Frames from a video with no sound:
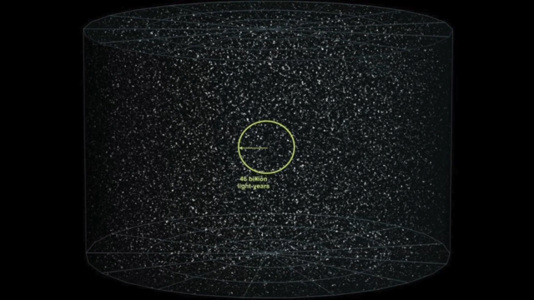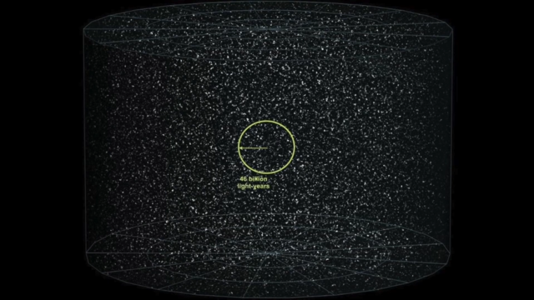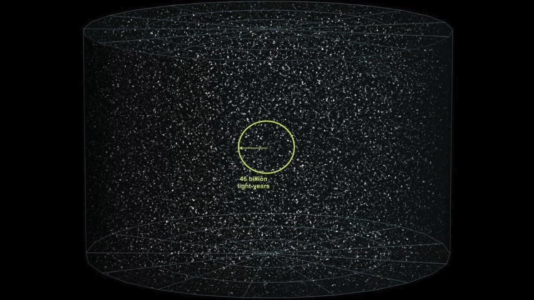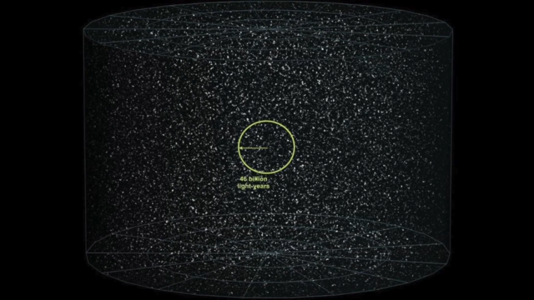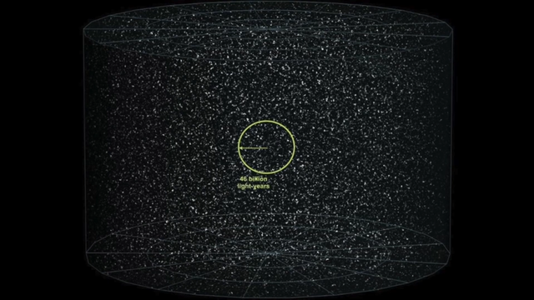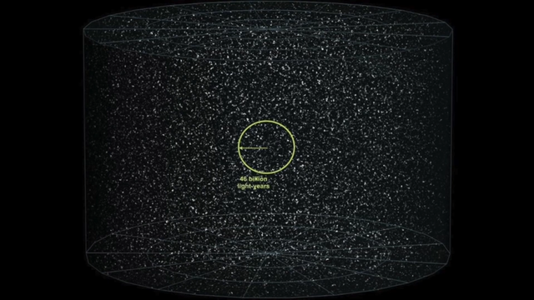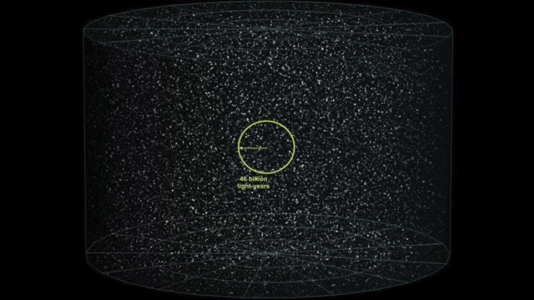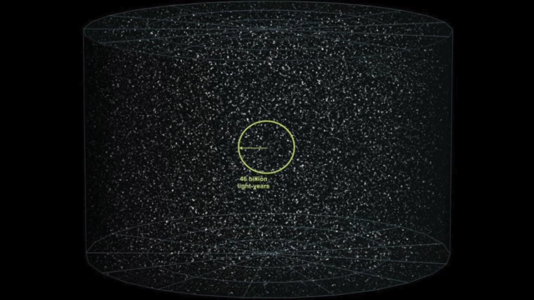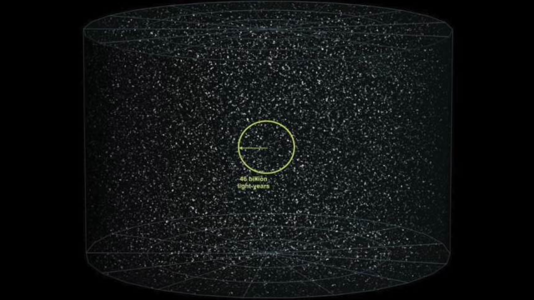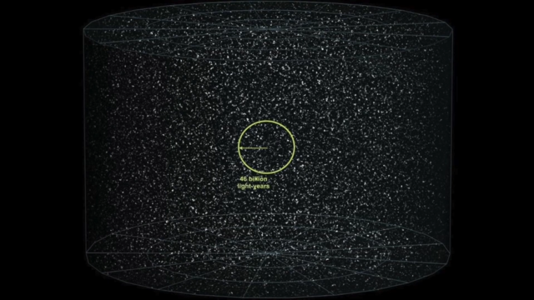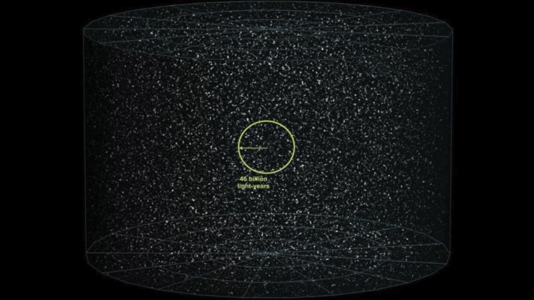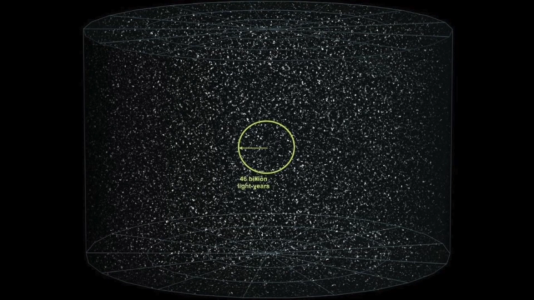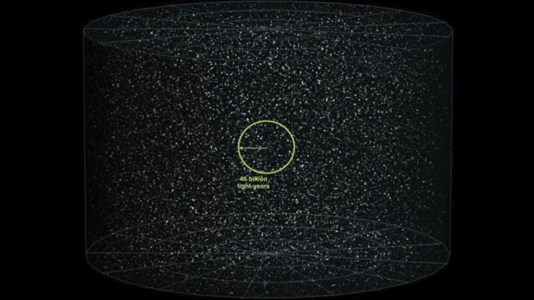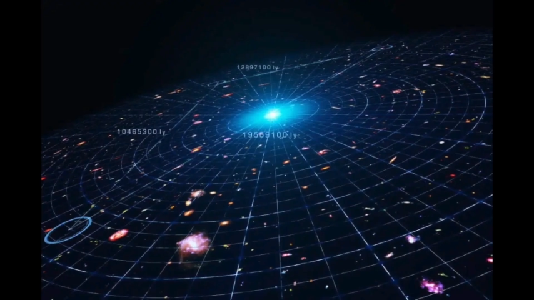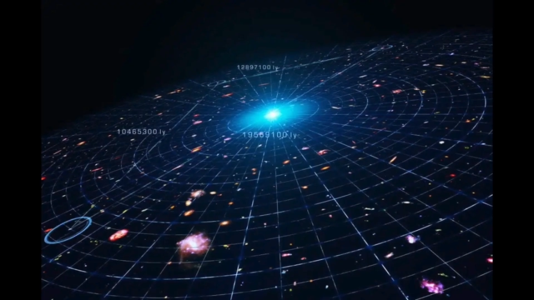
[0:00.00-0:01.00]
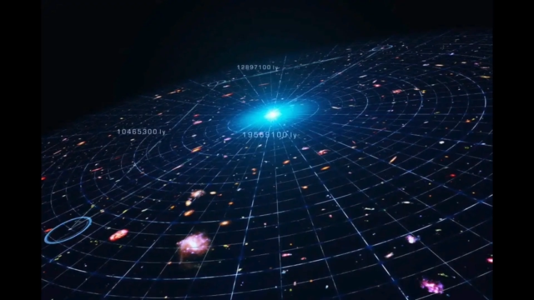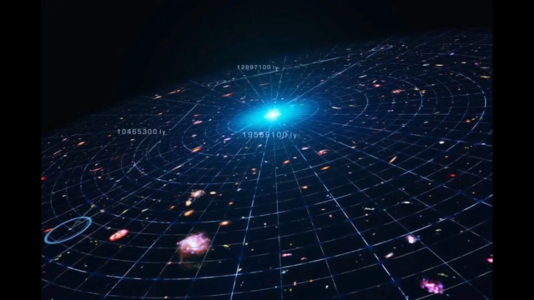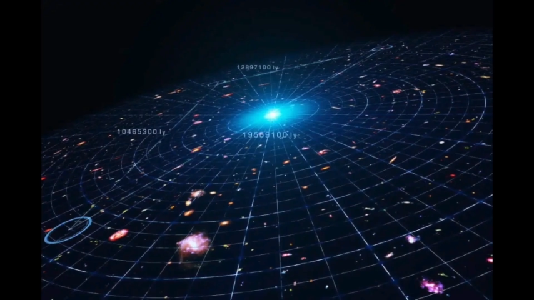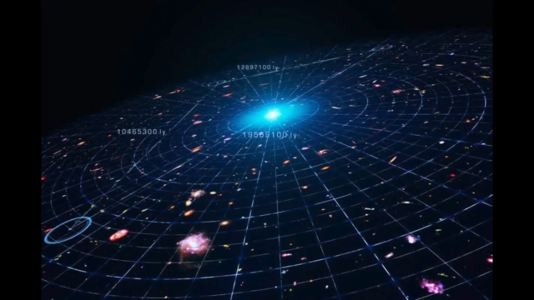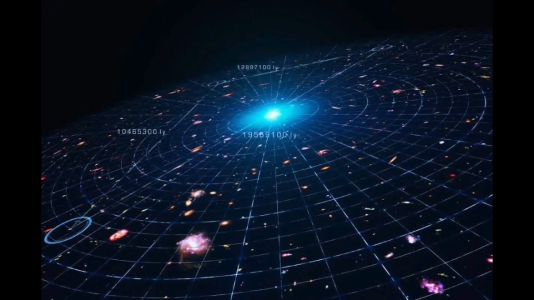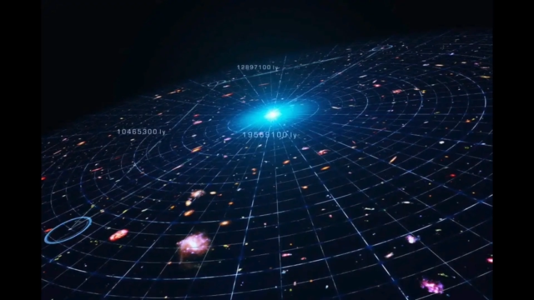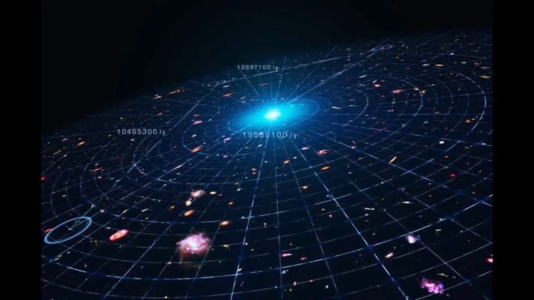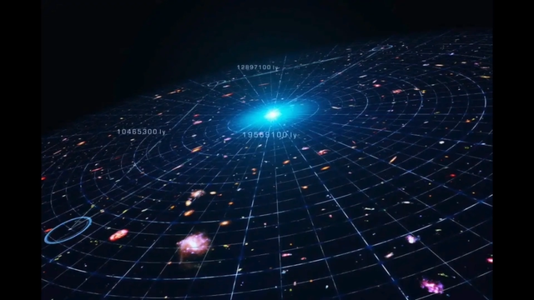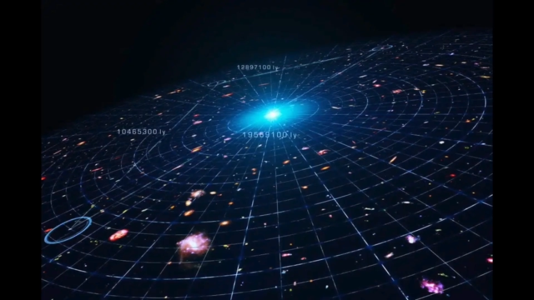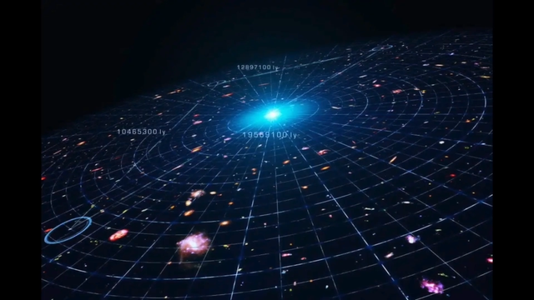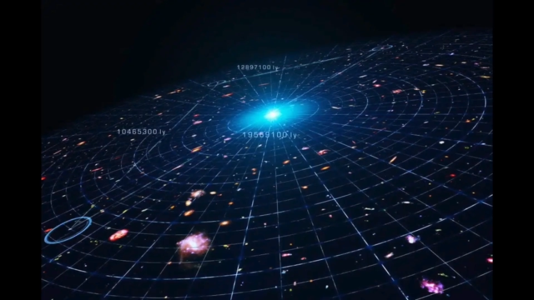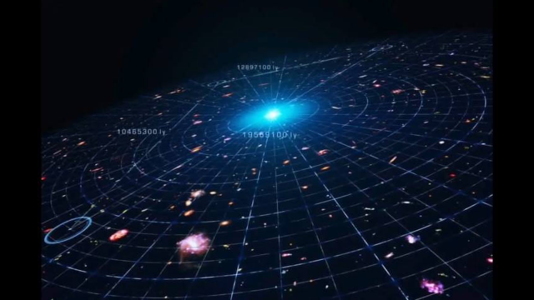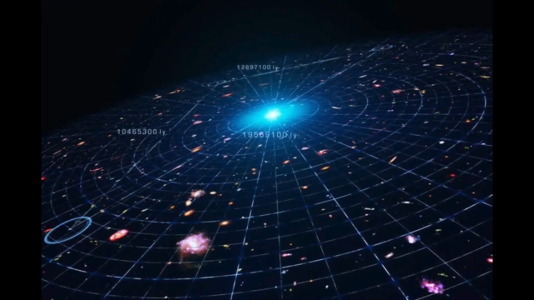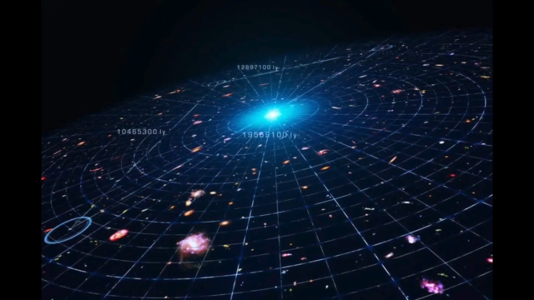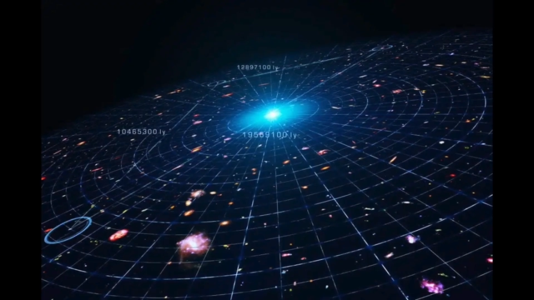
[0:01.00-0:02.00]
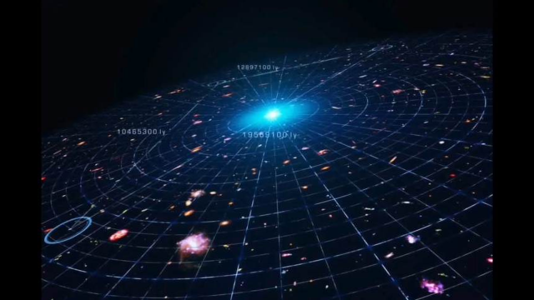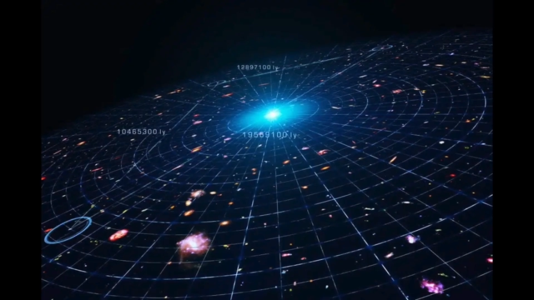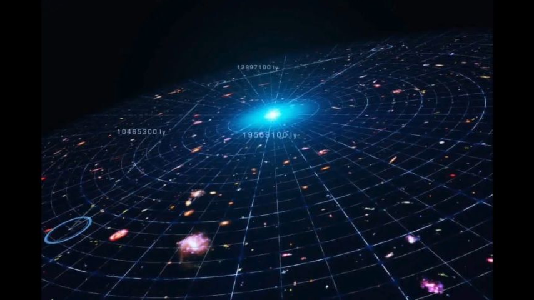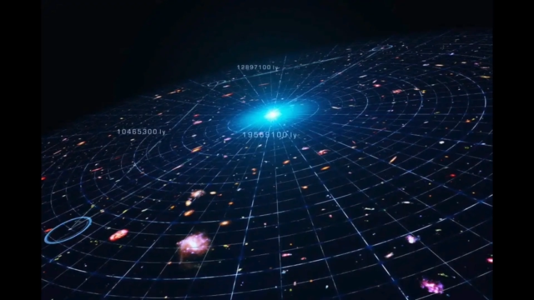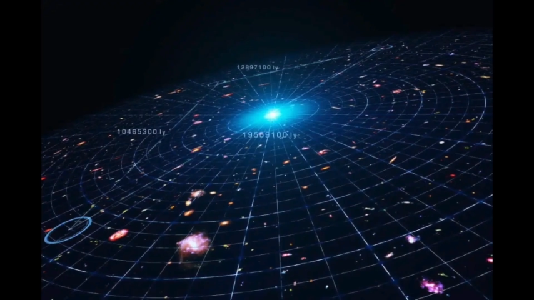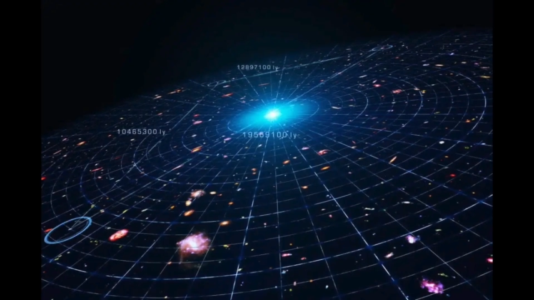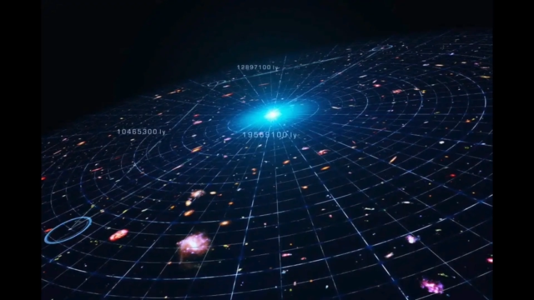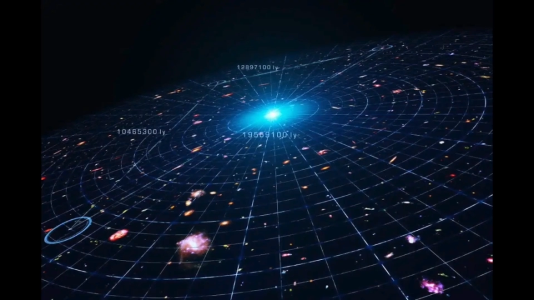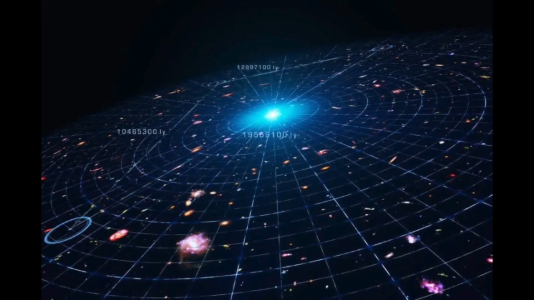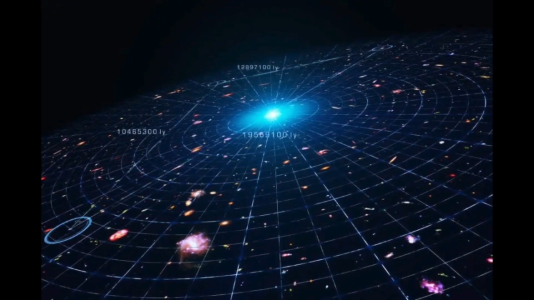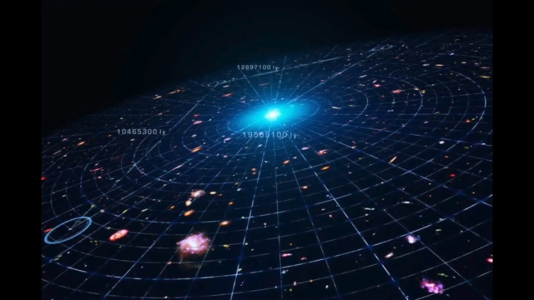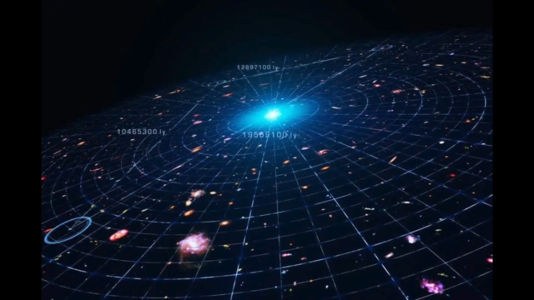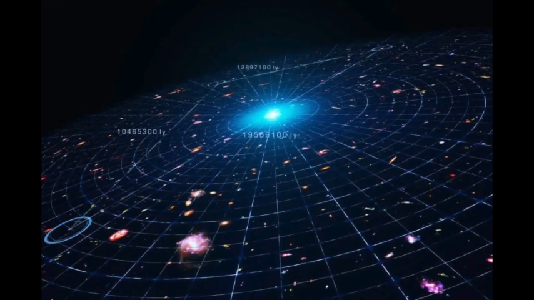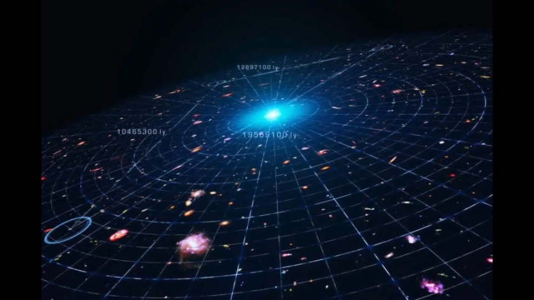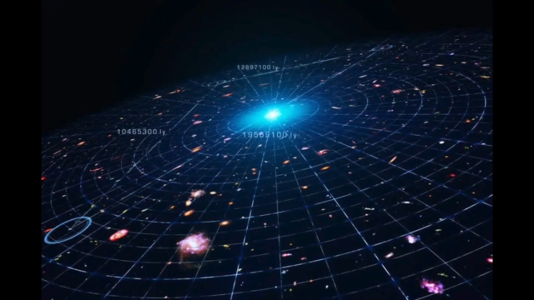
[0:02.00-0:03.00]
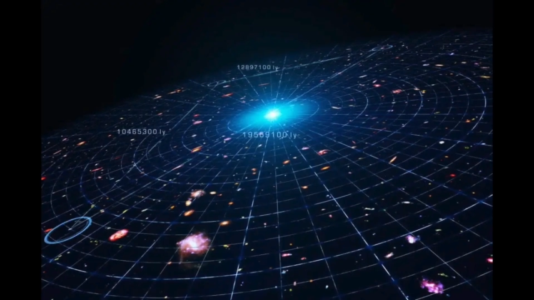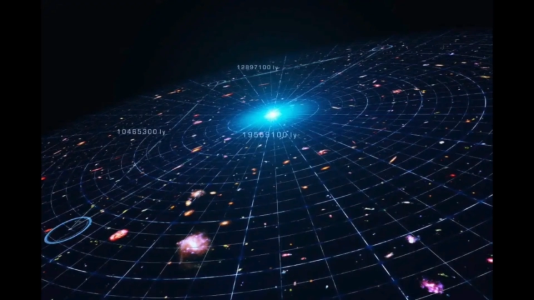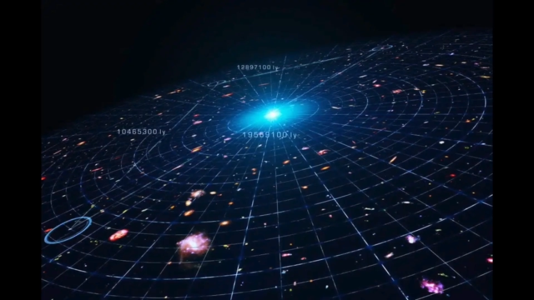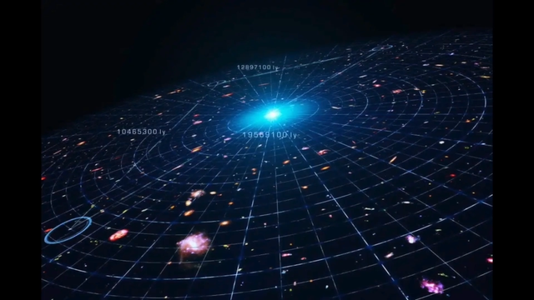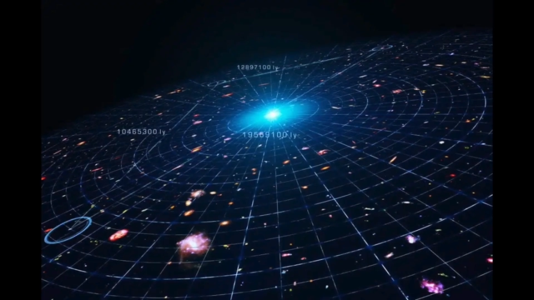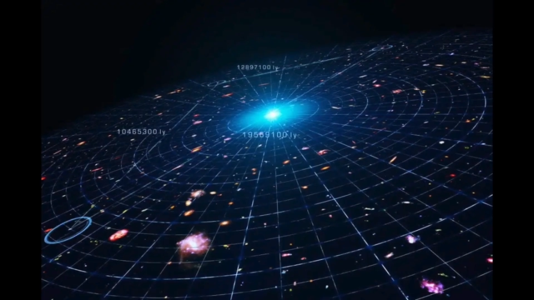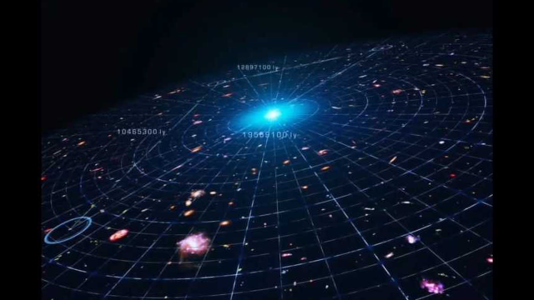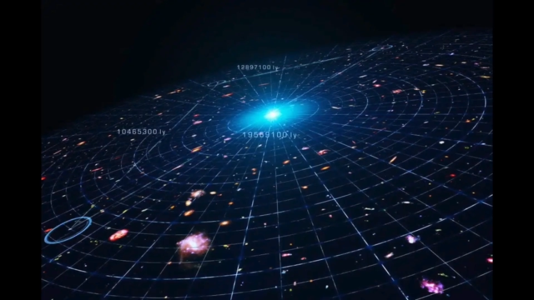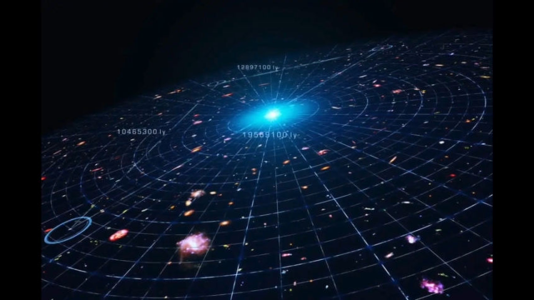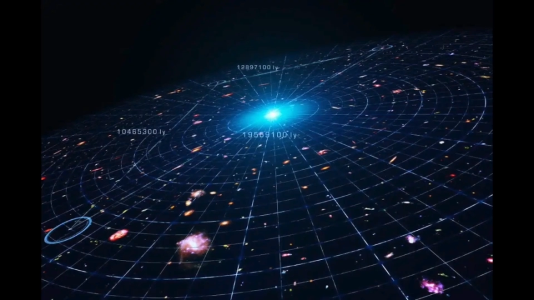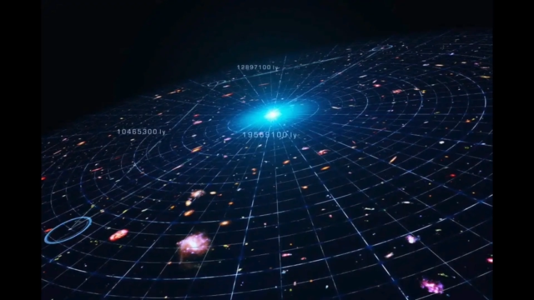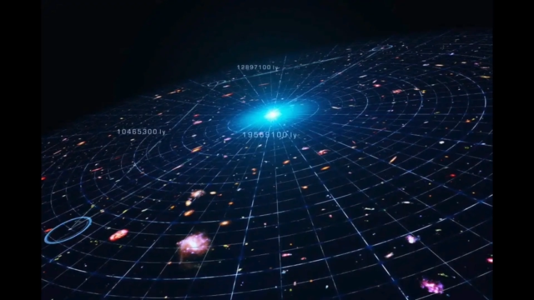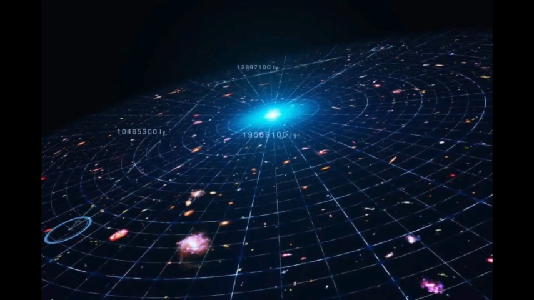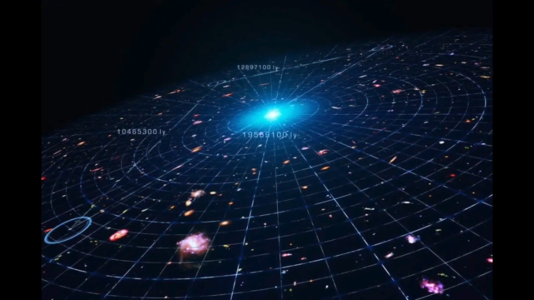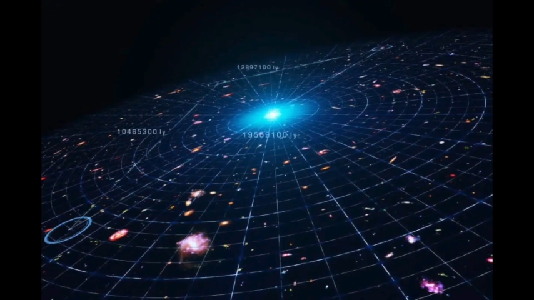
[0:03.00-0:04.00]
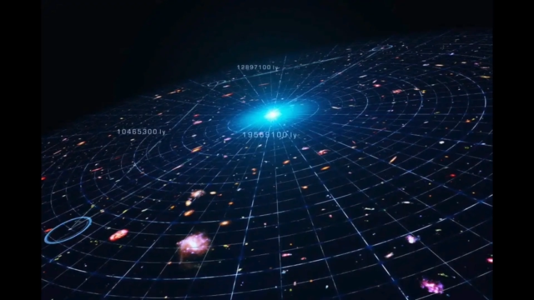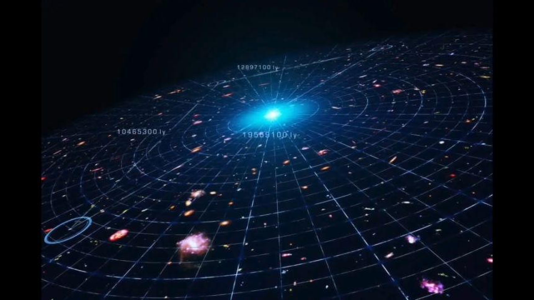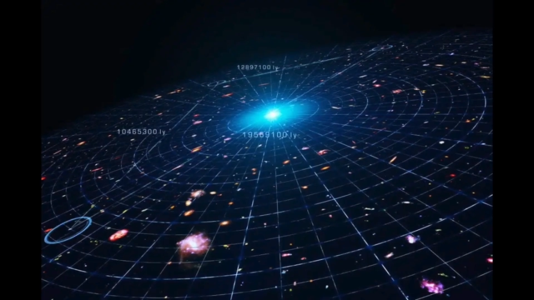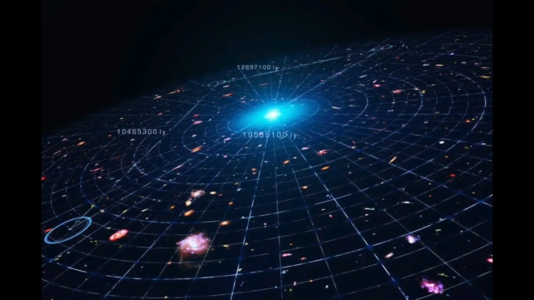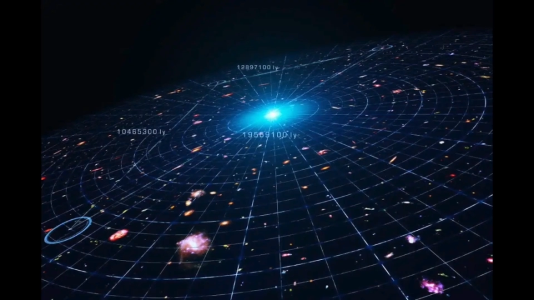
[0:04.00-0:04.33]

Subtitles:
Nobody's mouth can be seen.